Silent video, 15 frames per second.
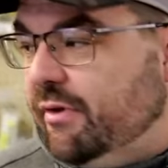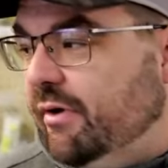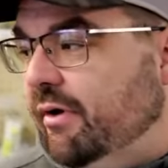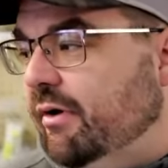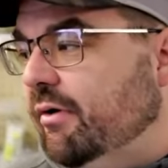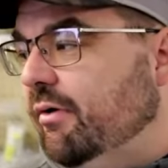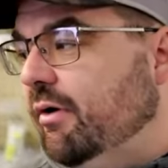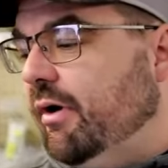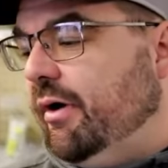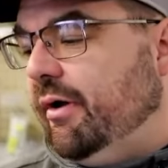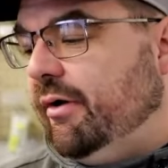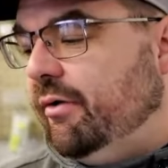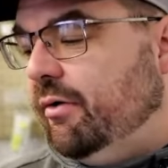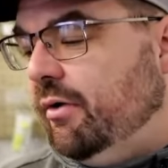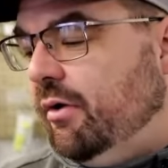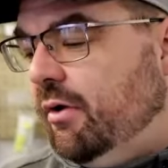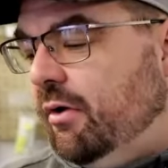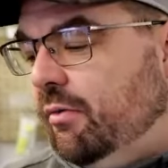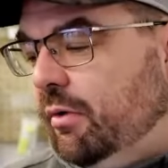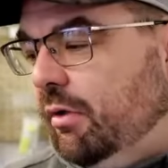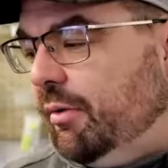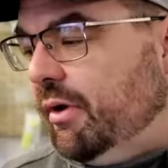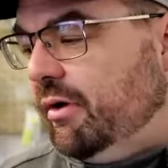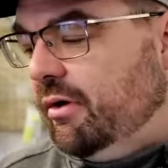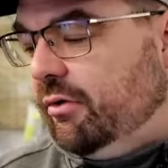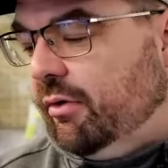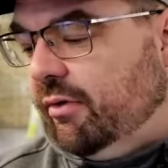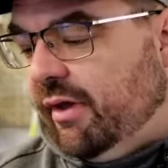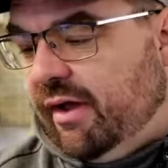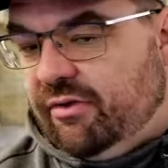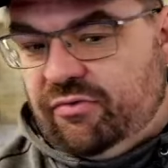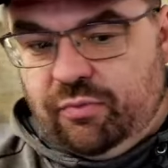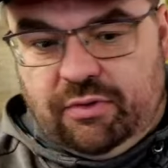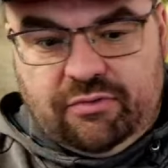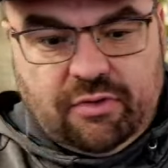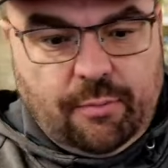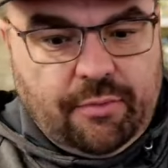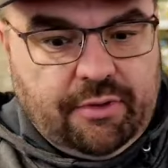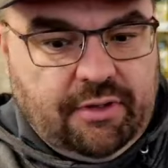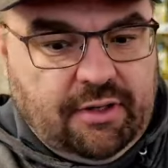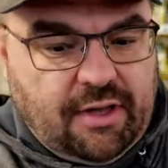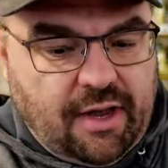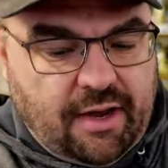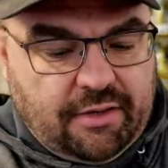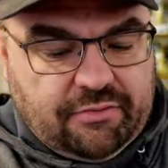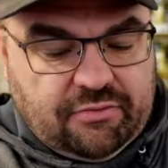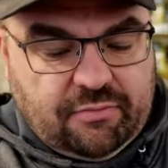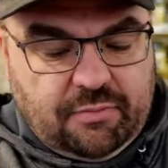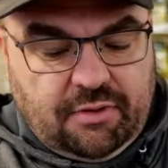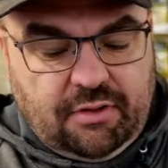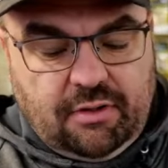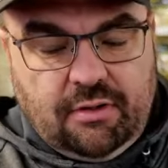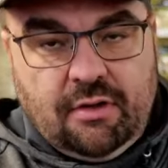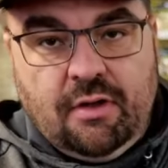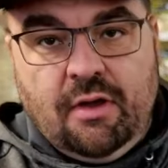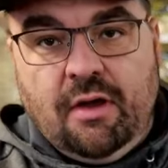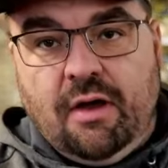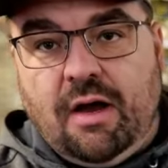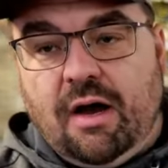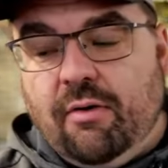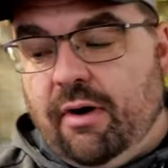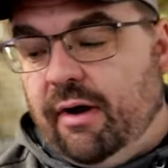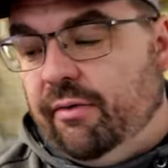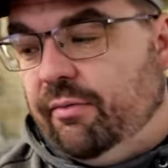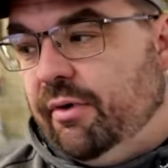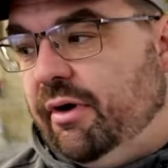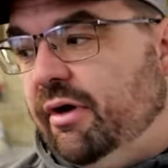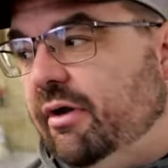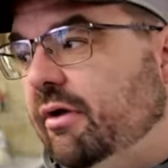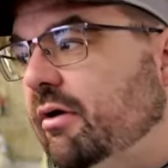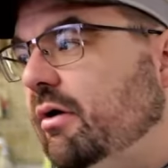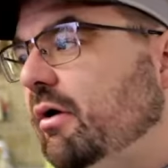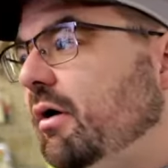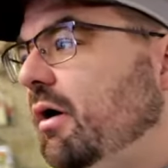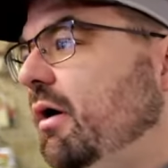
All right. Well, we'll get into it. Last week, somebody asked me how I rig